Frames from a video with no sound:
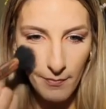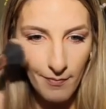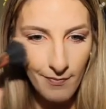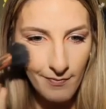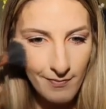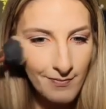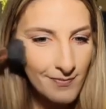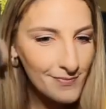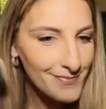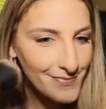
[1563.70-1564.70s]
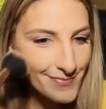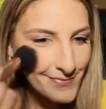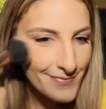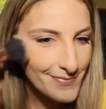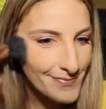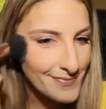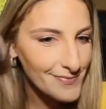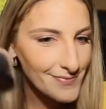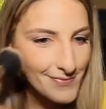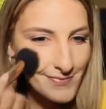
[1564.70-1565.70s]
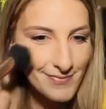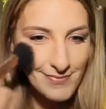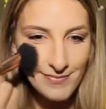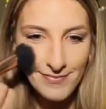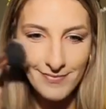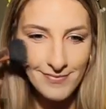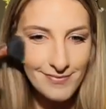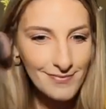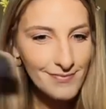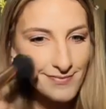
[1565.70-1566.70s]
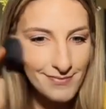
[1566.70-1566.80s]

Nobody speaks.